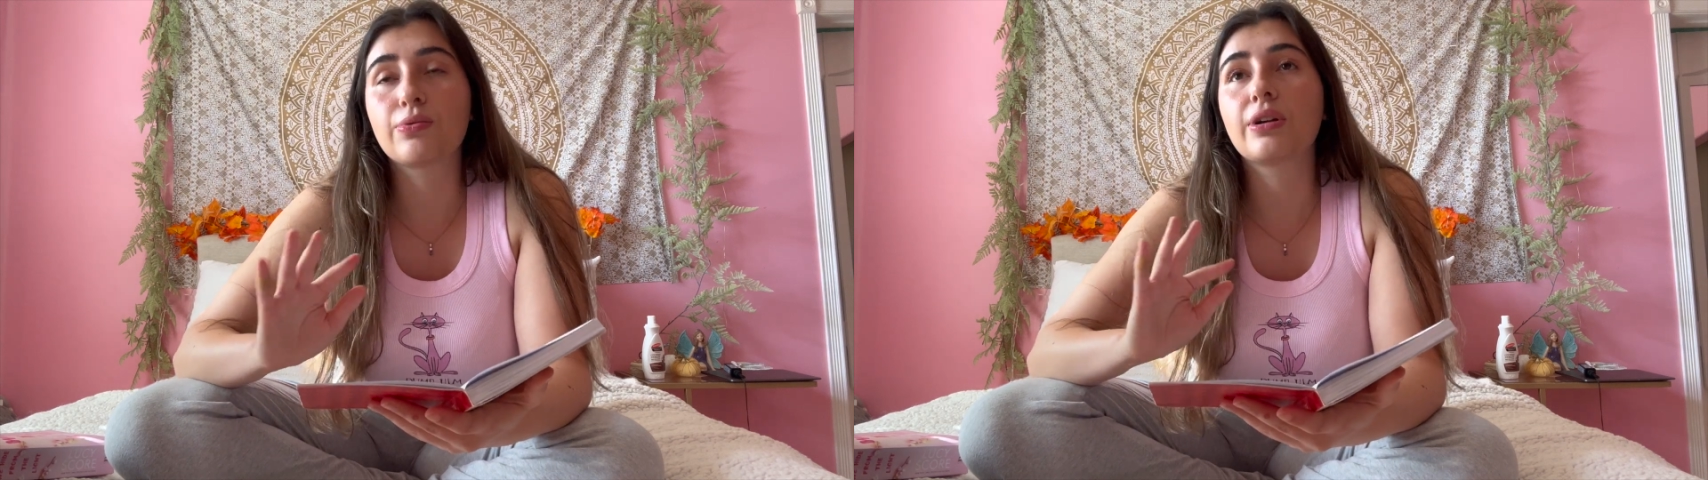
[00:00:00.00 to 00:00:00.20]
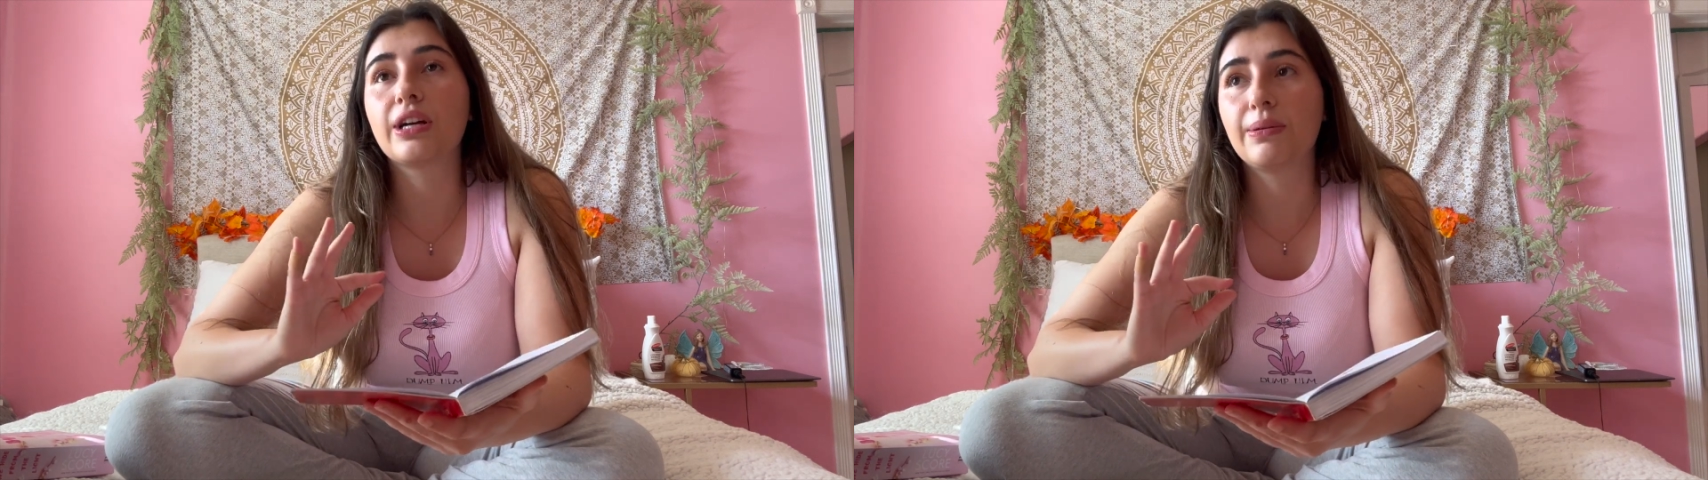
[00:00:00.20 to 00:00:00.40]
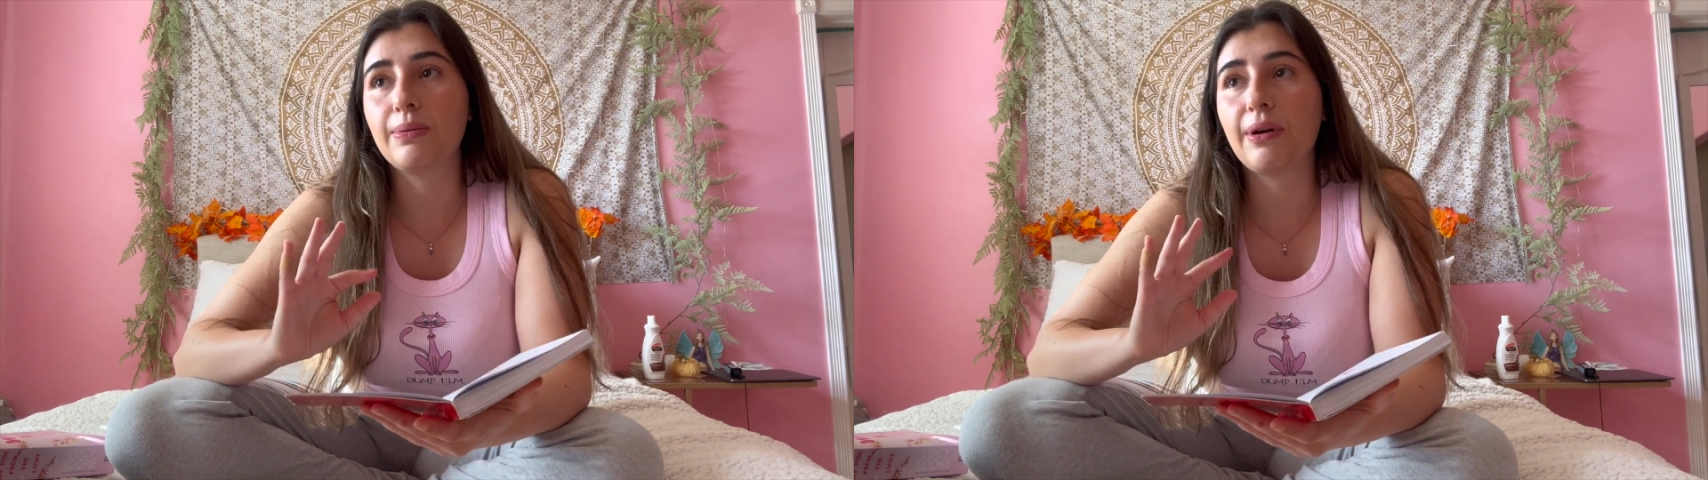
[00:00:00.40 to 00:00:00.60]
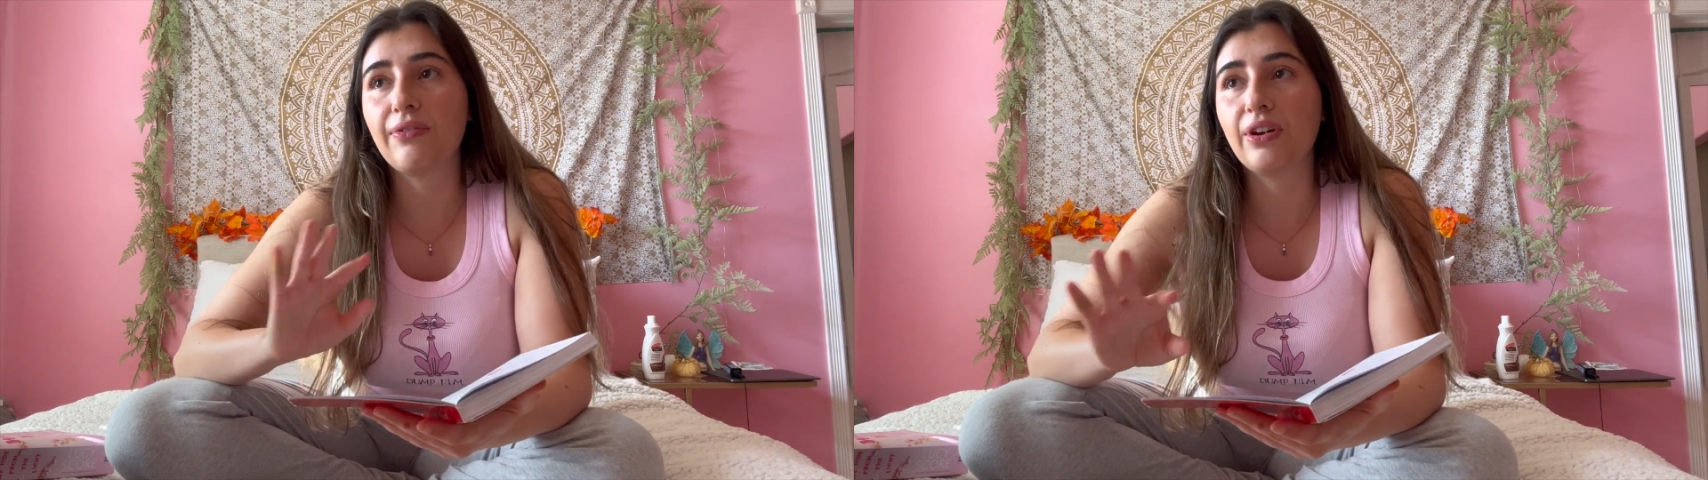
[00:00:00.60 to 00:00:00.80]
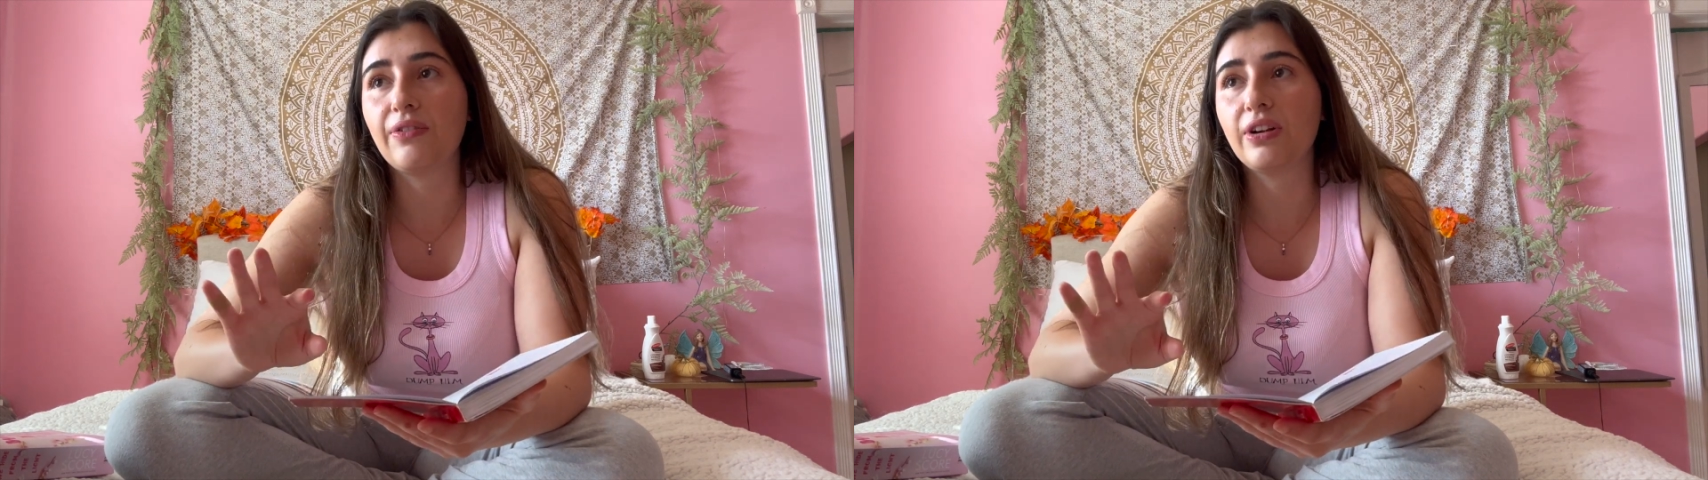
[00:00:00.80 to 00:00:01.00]
were gonna be my
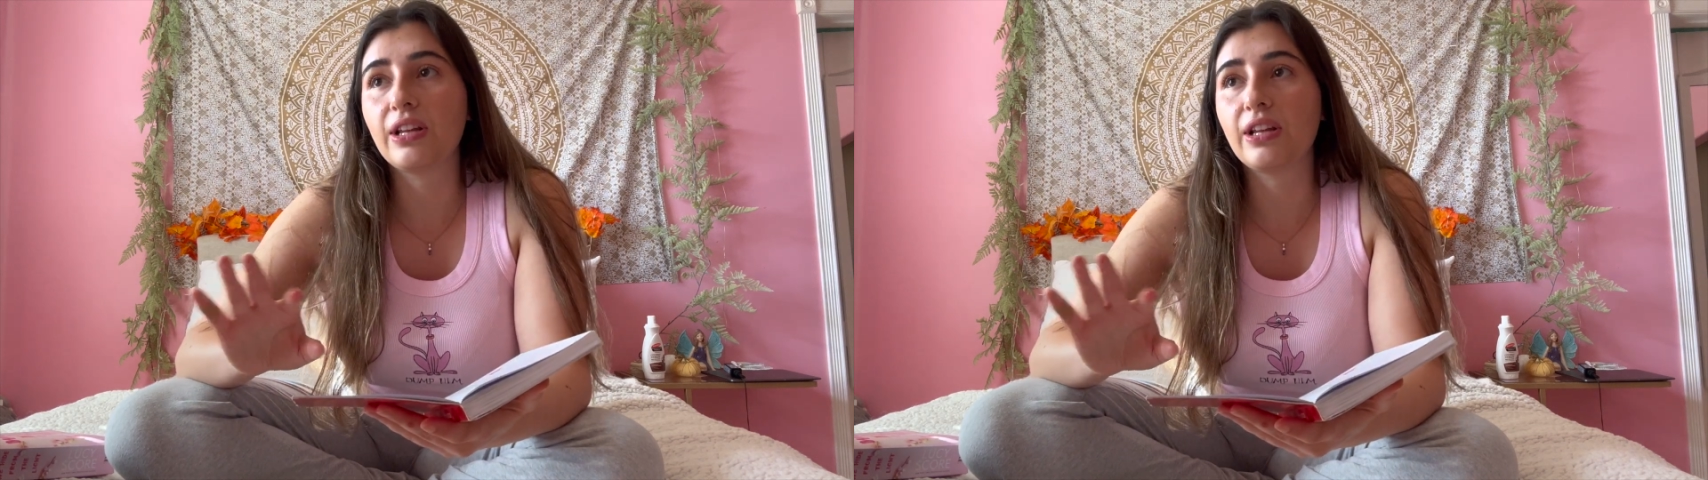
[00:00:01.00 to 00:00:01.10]
favorite.